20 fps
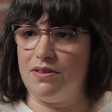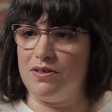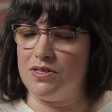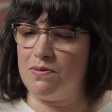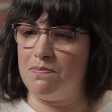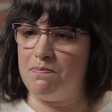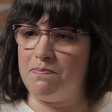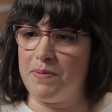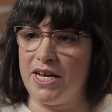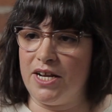There's
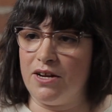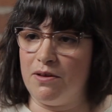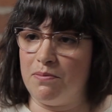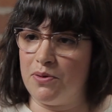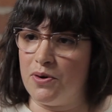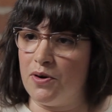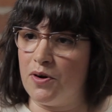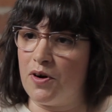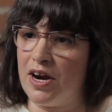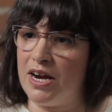a beta
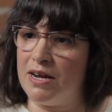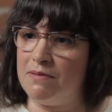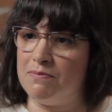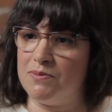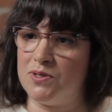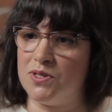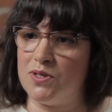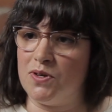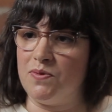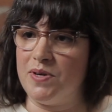program
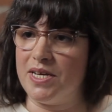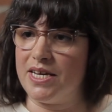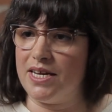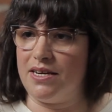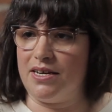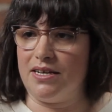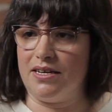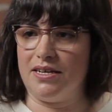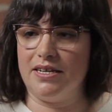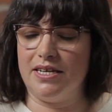so we can
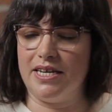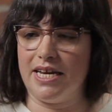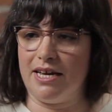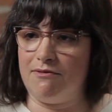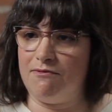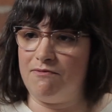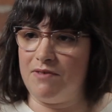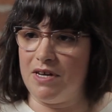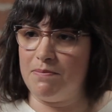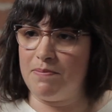get
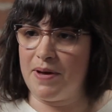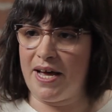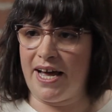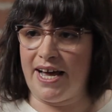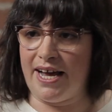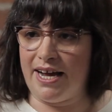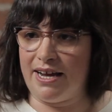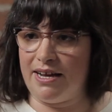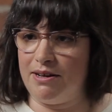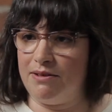
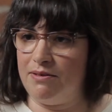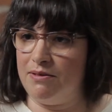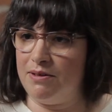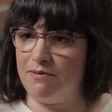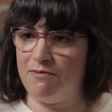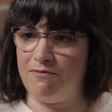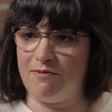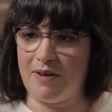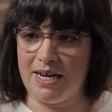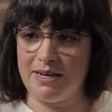feedback,
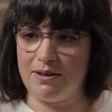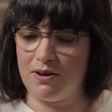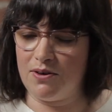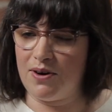find